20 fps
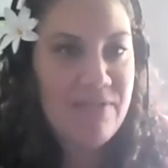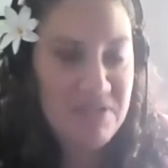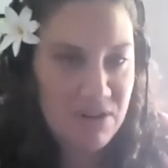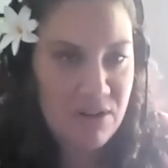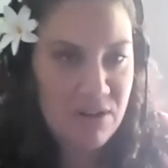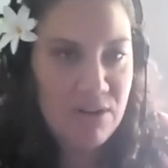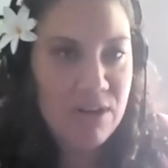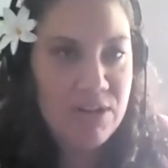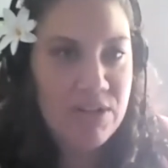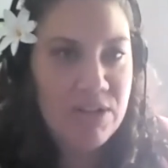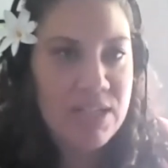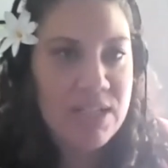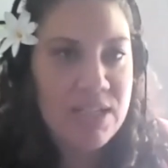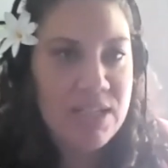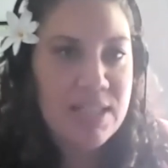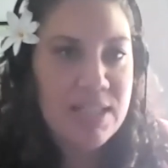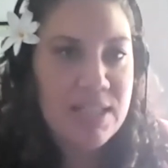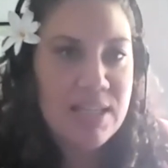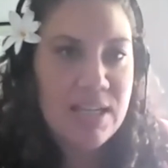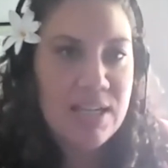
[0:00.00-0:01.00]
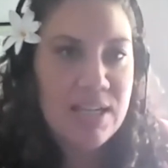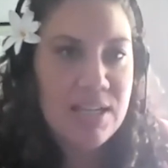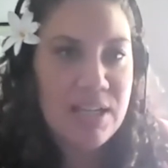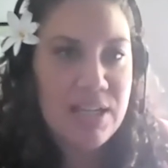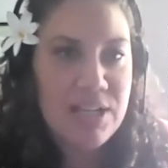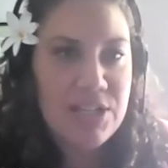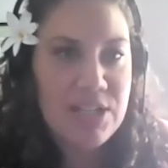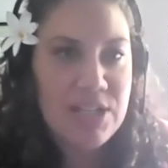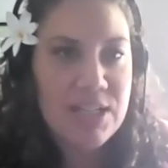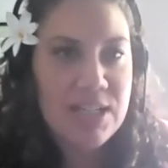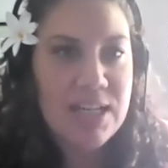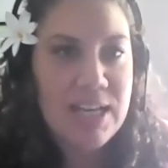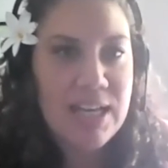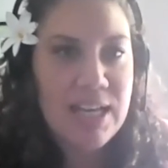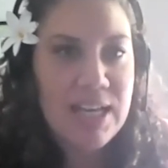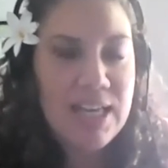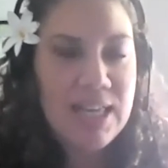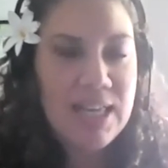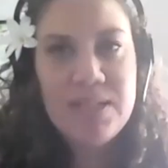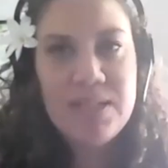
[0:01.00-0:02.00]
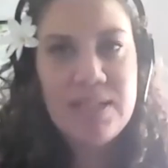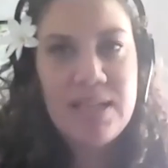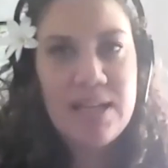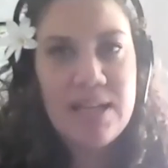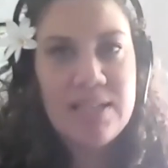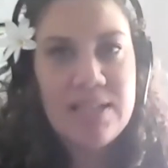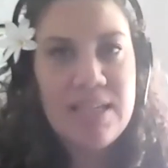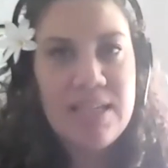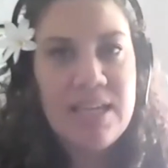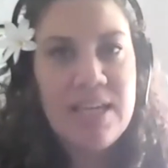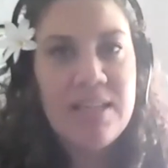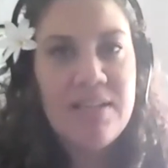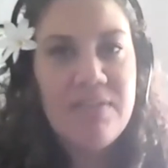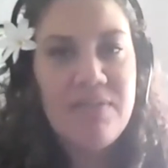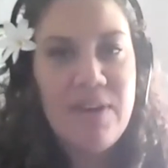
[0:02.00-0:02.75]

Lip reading: a good internet connection. We start seeing the